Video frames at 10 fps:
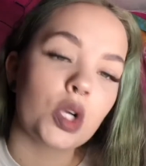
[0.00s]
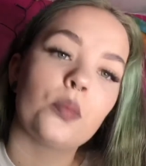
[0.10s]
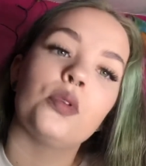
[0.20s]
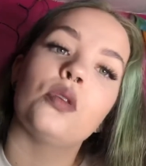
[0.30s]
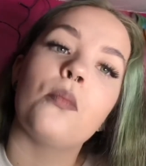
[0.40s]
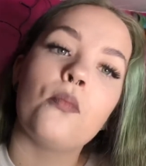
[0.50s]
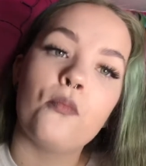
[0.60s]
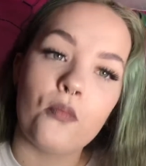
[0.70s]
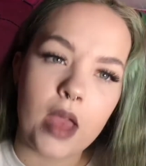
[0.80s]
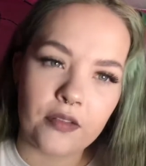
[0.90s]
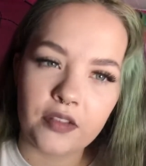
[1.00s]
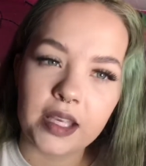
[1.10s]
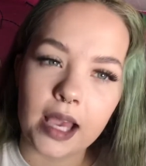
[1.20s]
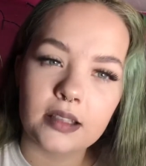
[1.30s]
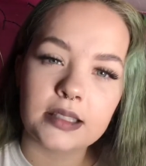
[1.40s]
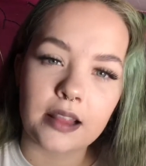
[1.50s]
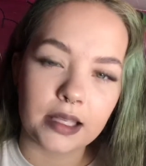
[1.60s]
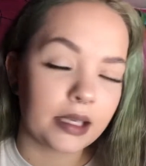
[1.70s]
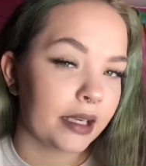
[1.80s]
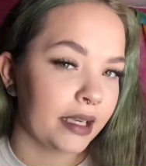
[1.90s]
but everything else I think
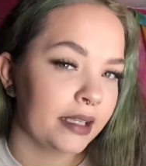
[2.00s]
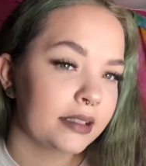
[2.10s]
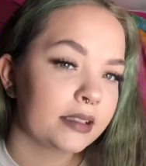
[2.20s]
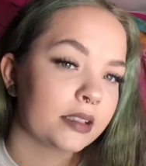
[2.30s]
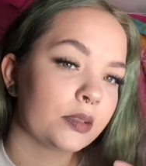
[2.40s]
is.